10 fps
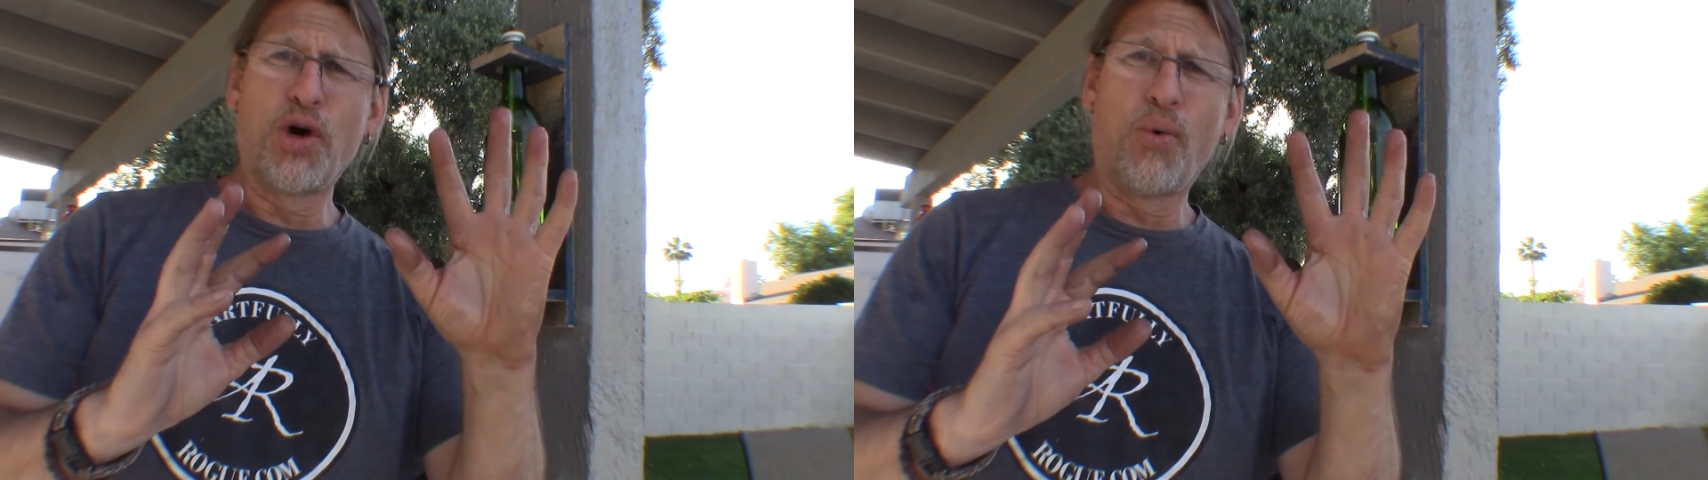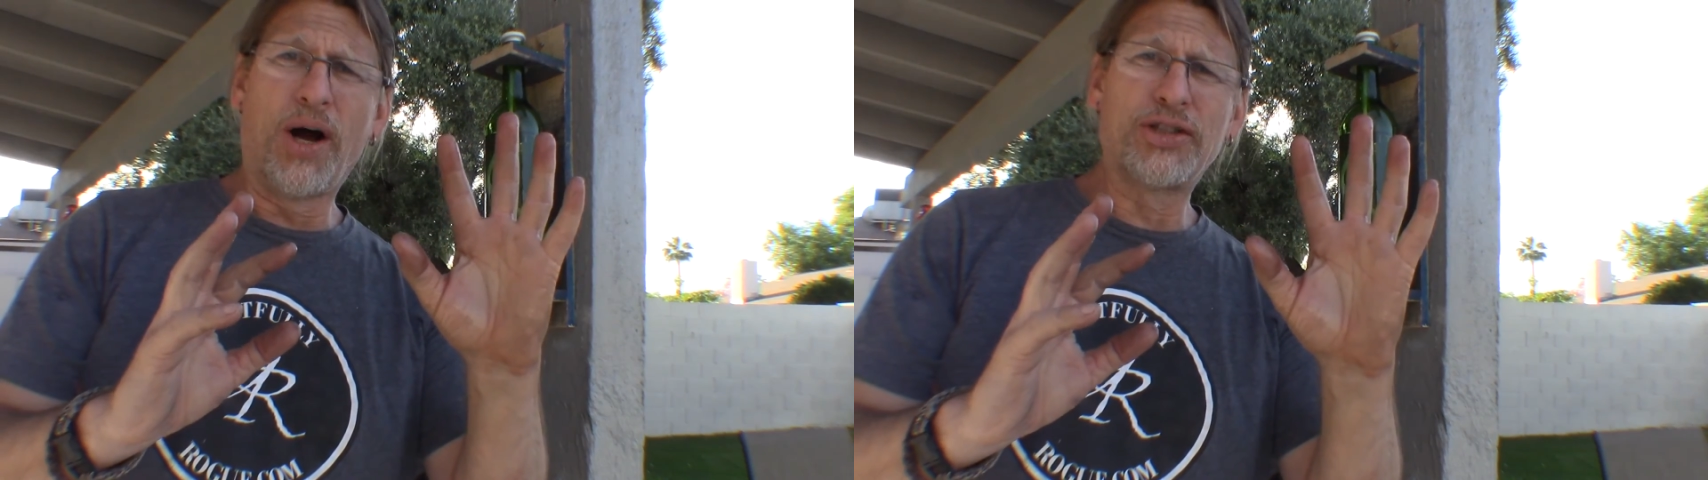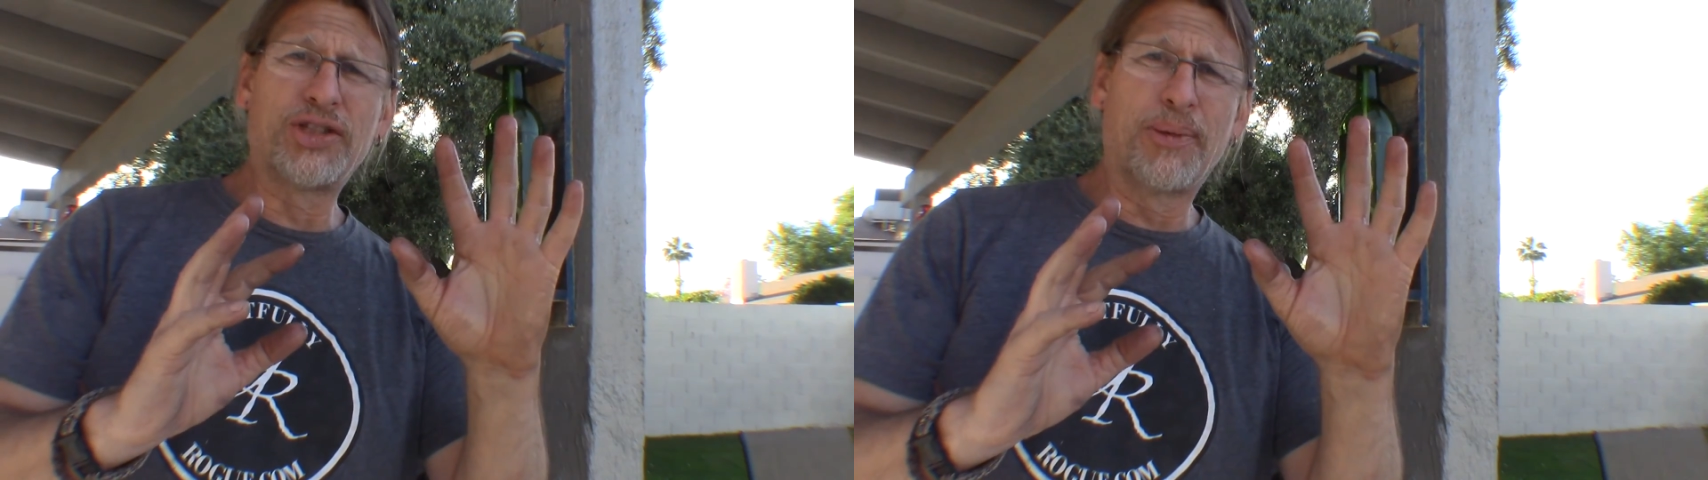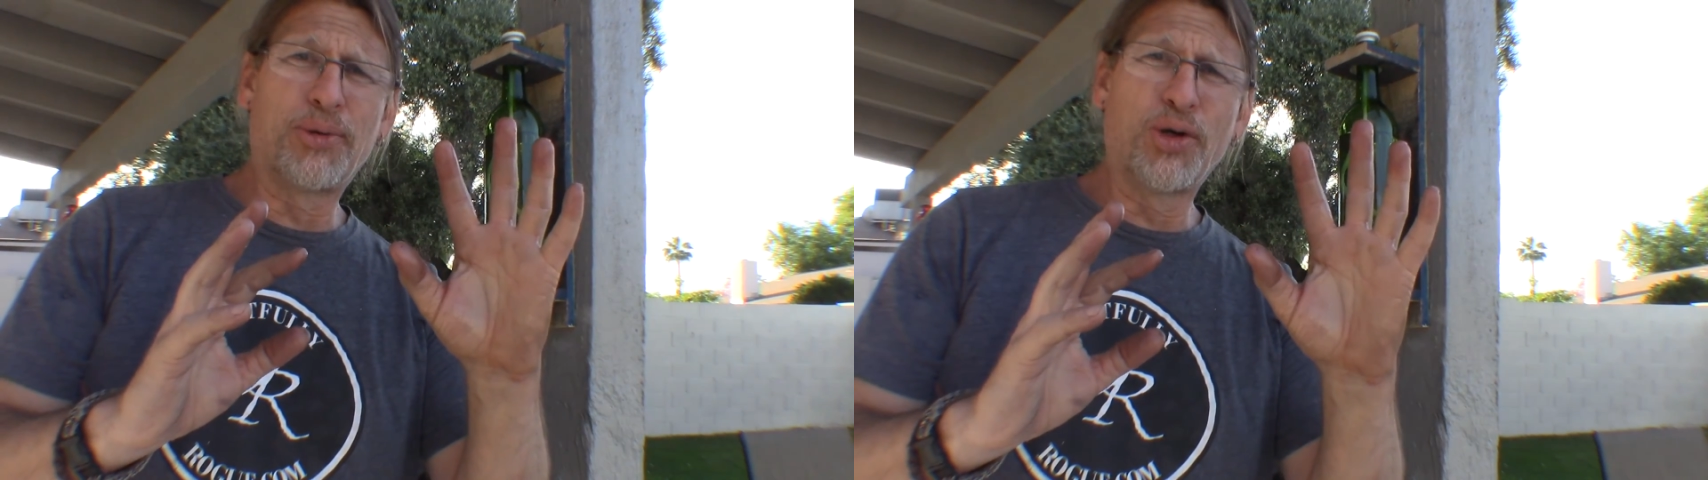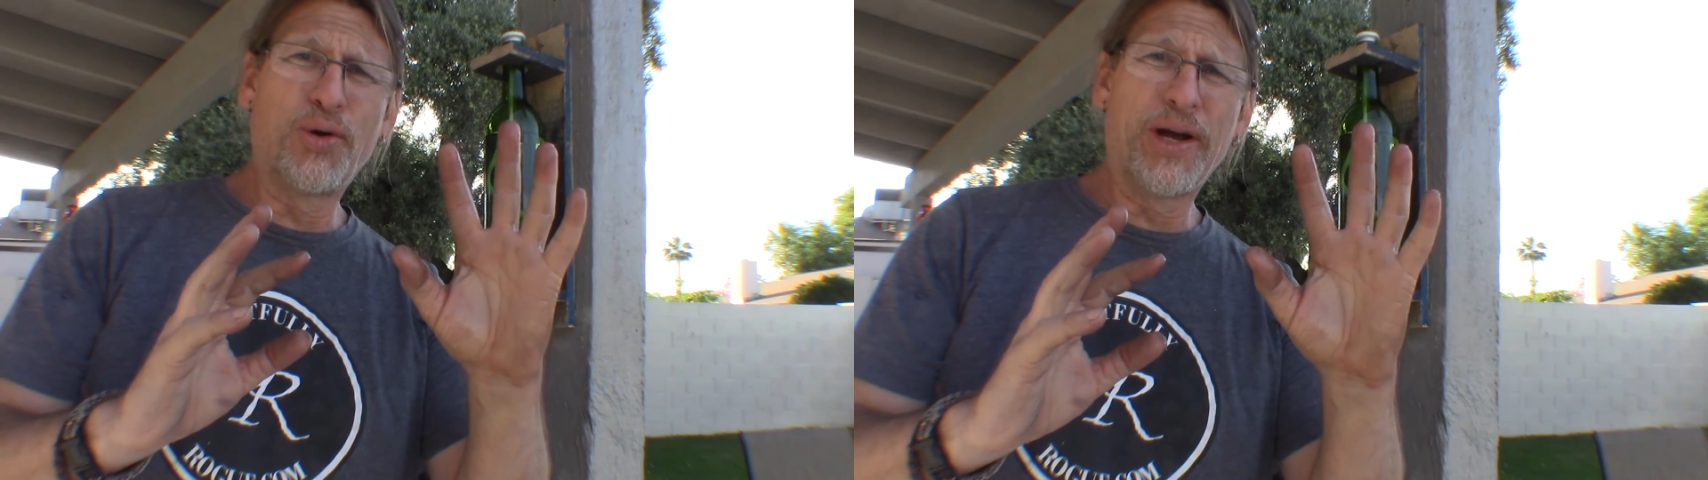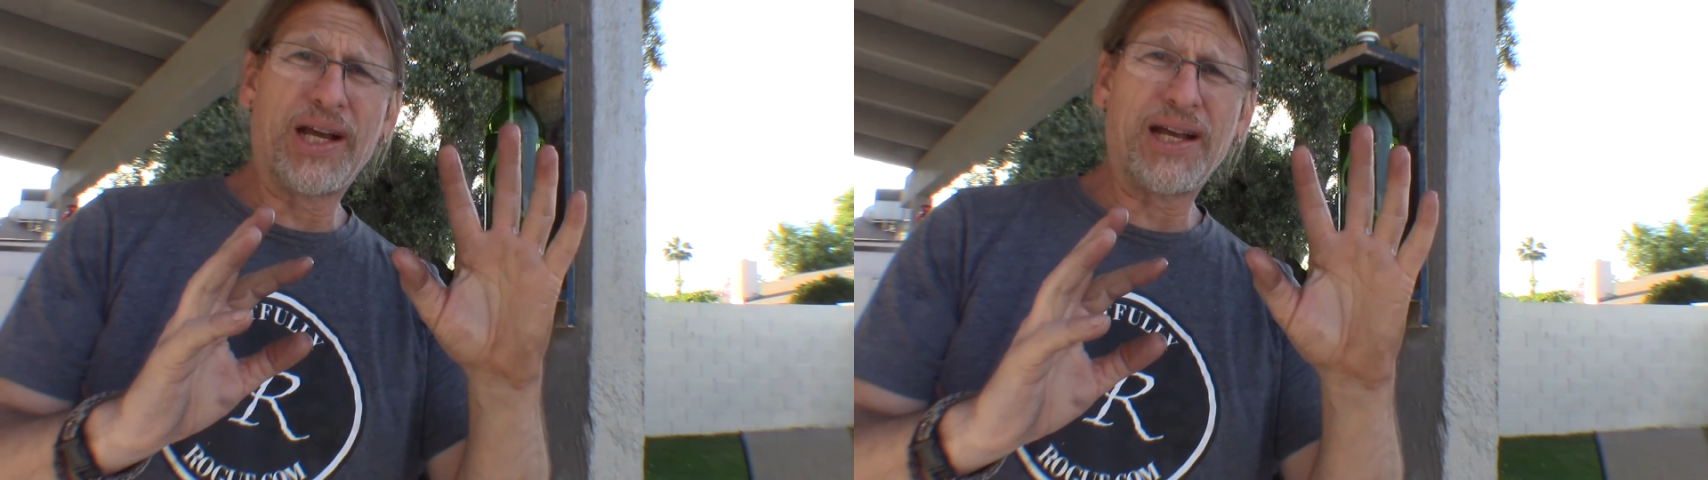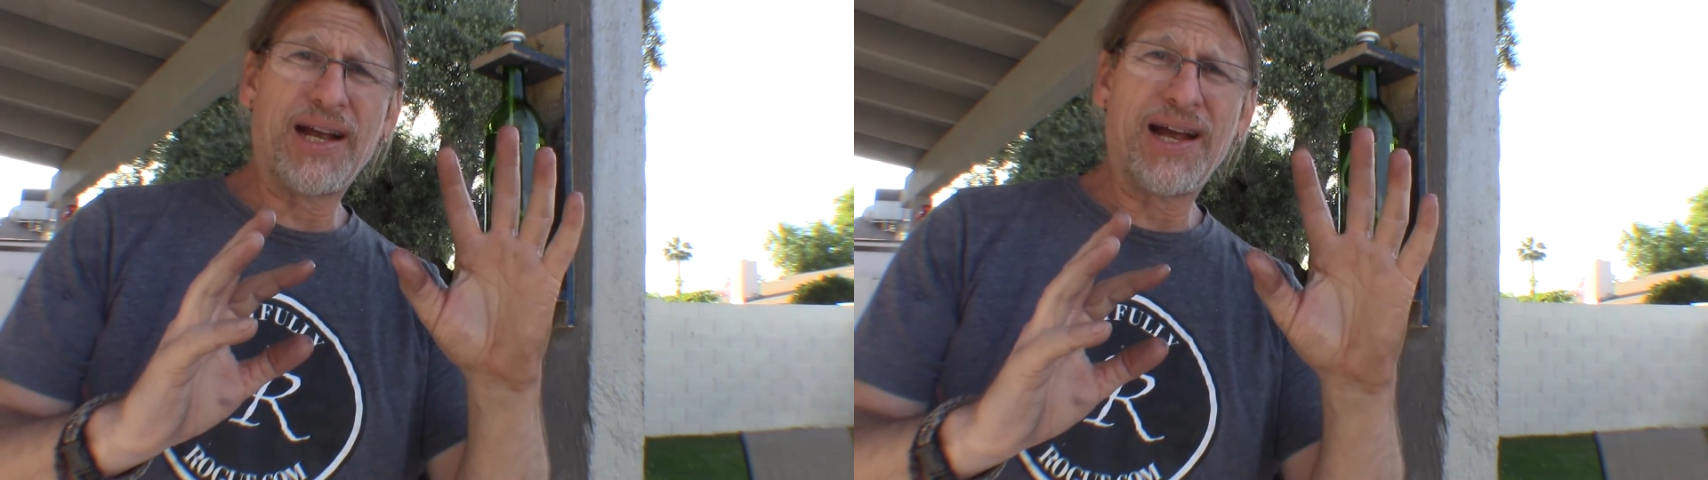wash up real quick